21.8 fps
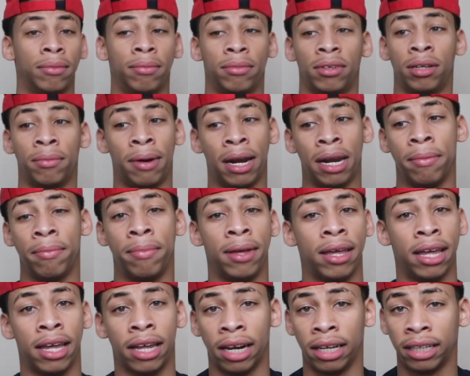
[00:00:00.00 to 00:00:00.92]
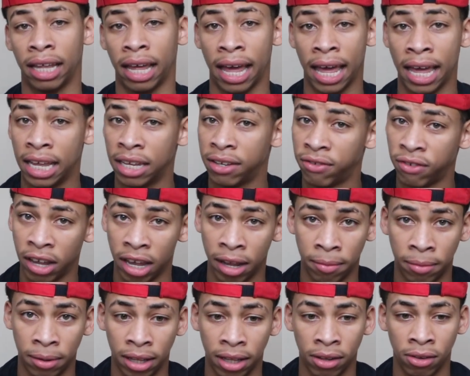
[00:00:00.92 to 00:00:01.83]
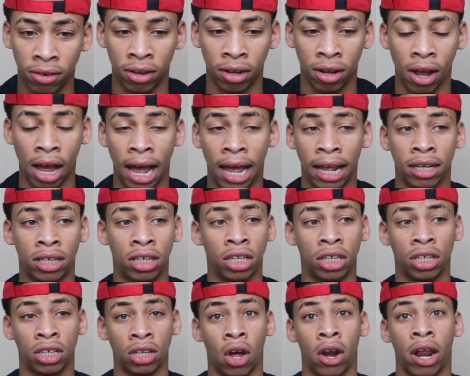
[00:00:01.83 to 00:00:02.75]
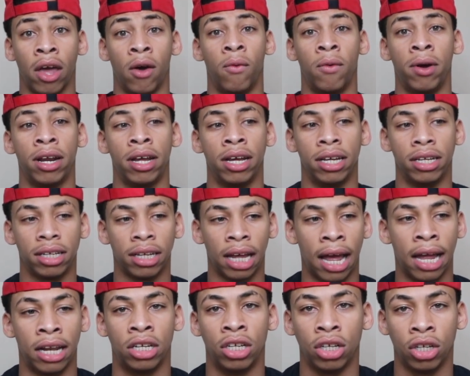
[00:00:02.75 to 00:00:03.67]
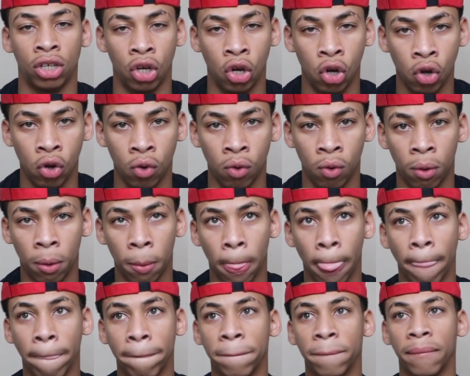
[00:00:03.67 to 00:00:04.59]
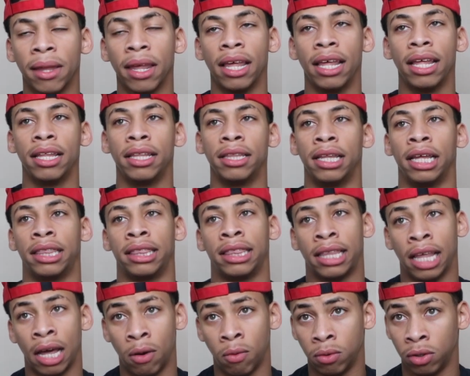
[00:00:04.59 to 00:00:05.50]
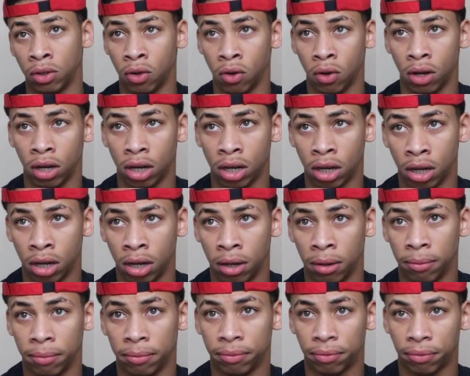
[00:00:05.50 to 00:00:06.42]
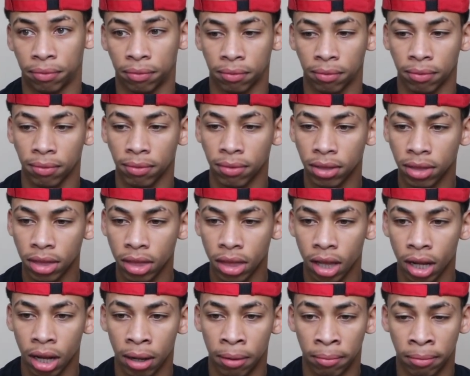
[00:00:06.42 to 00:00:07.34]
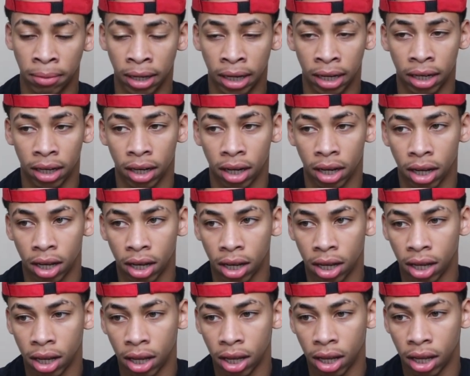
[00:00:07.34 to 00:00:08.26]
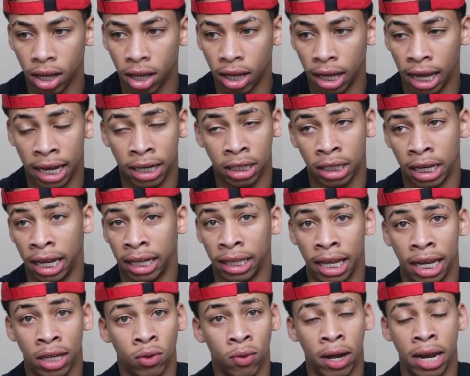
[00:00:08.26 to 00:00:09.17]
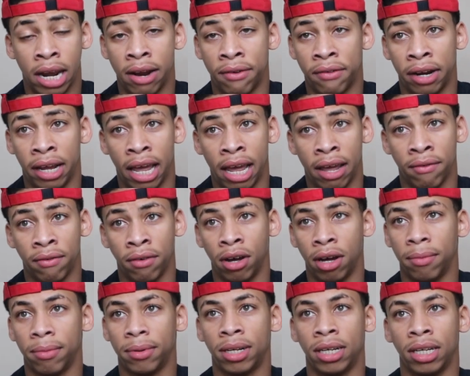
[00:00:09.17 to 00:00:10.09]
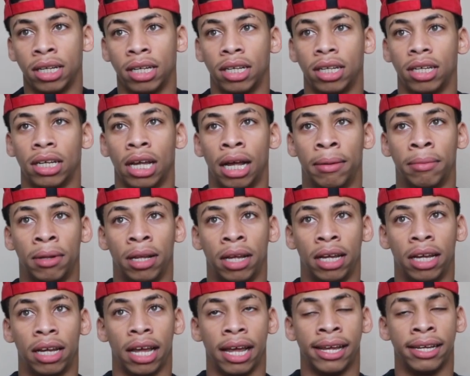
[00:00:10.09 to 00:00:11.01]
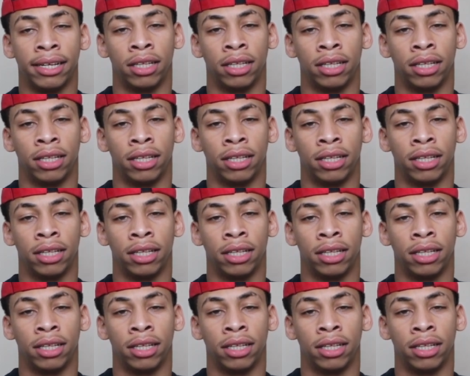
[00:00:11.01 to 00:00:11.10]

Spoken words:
somebody big, like the Ace family. You know, I just saw that with us. I just knew that was gonna come. But that's why I never gave up, because I'm like,